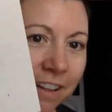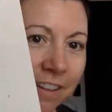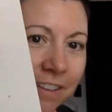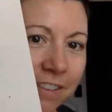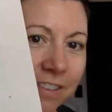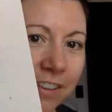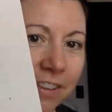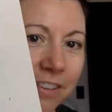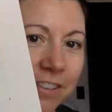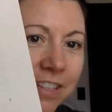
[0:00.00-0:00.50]

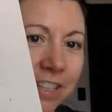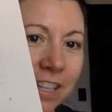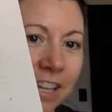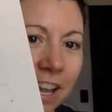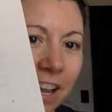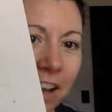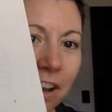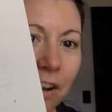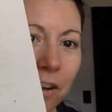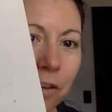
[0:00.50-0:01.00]
So see
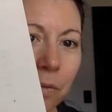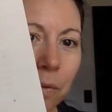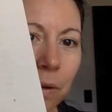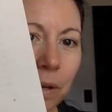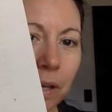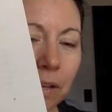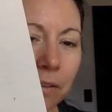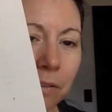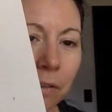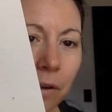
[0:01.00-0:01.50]
how when
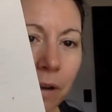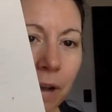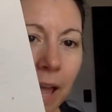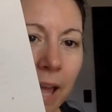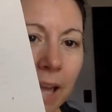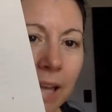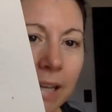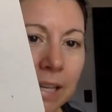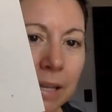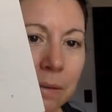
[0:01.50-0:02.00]
he wrote
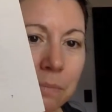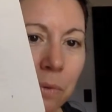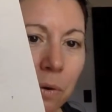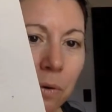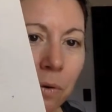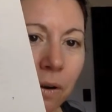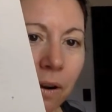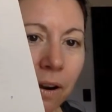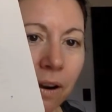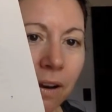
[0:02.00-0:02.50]

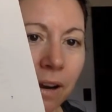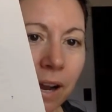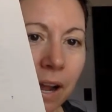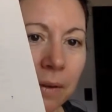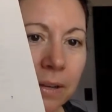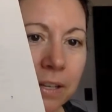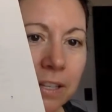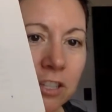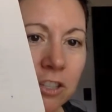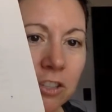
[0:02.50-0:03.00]
anymore, how
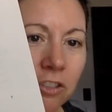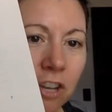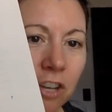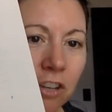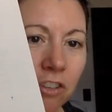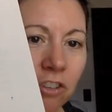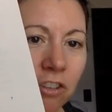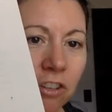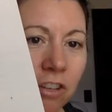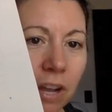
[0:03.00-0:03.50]
he
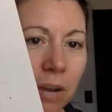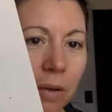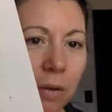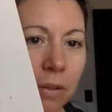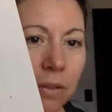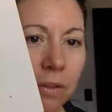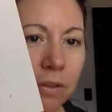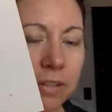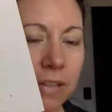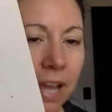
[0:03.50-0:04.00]
stretched it out
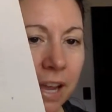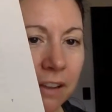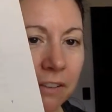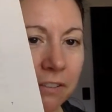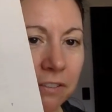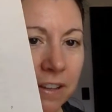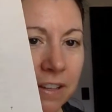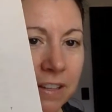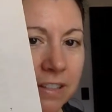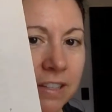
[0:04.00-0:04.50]
with those
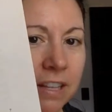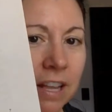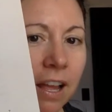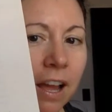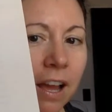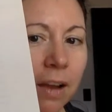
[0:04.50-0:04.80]
hyphens.